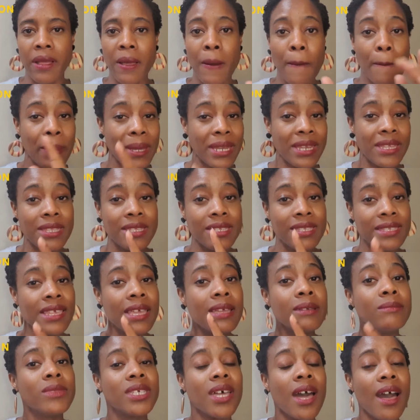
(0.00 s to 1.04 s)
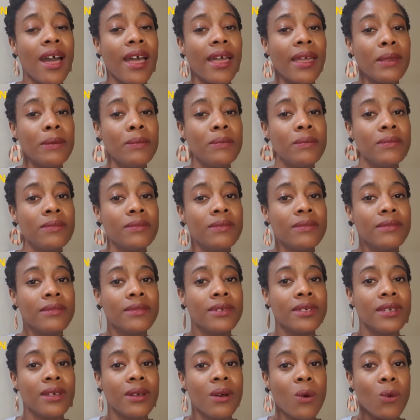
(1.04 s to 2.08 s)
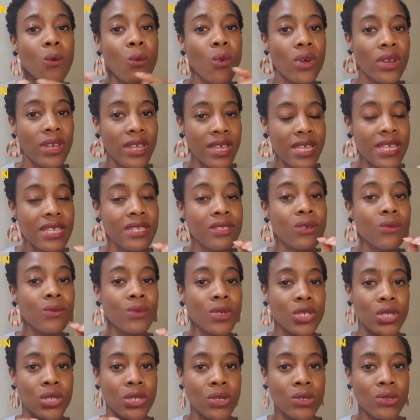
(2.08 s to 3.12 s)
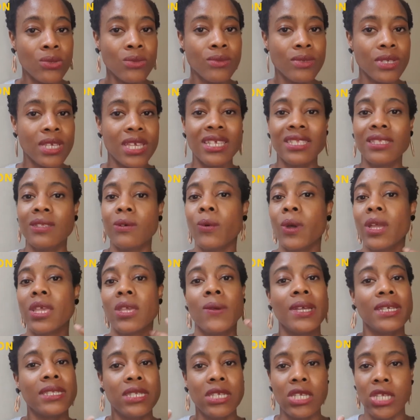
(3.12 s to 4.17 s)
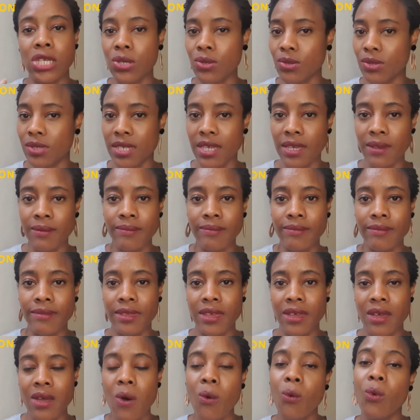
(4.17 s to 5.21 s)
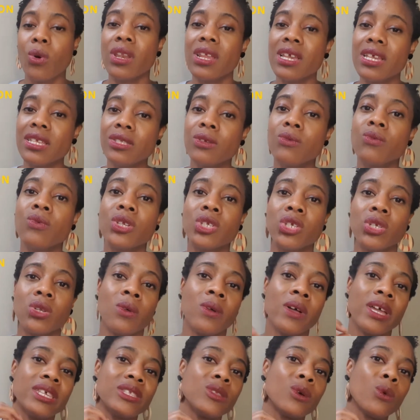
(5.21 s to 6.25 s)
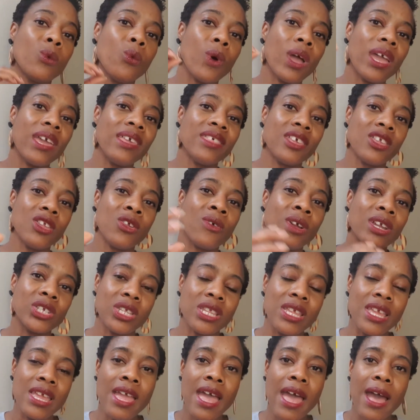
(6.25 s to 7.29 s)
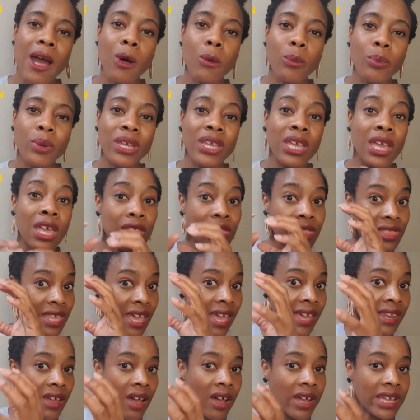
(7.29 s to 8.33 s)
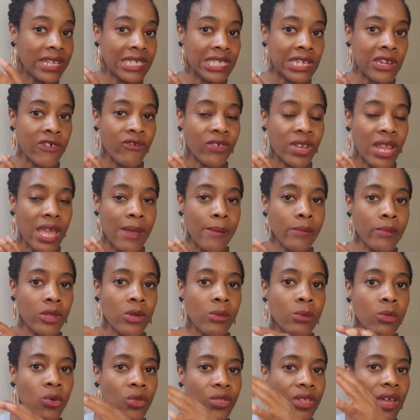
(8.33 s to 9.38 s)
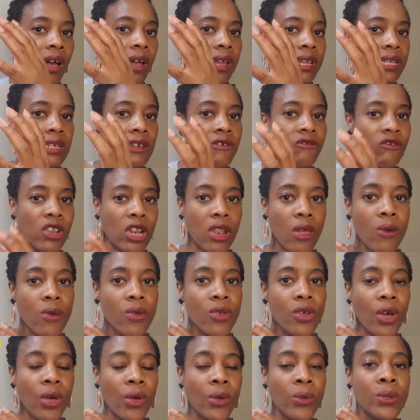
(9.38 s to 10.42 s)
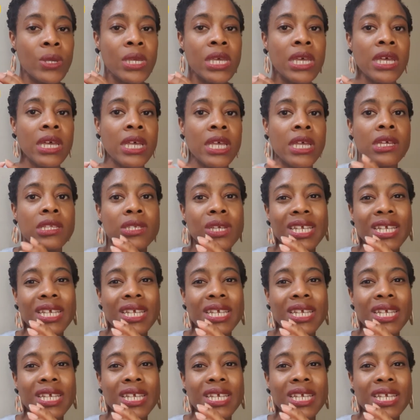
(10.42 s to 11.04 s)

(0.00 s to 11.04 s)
But at the same time, what is original is the way you execute it. What is original is the way that you're actually helping that idea of an emblem or that idea of a logo to